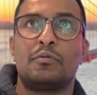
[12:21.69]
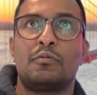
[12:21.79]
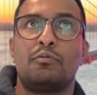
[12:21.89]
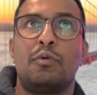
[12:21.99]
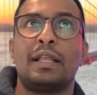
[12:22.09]

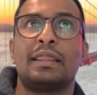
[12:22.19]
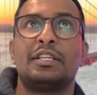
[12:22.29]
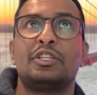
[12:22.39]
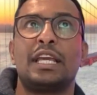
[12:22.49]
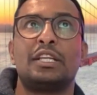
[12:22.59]
what the
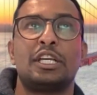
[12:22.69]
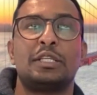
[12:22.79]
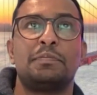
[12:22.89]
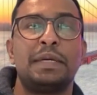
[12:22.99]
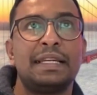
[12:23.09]
change has
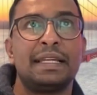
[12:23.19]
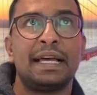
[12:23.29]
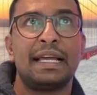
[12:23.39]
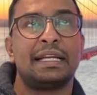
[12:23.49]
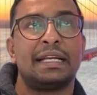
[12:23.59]
been
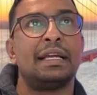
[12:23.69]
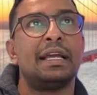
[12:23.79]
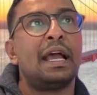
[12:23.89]
like.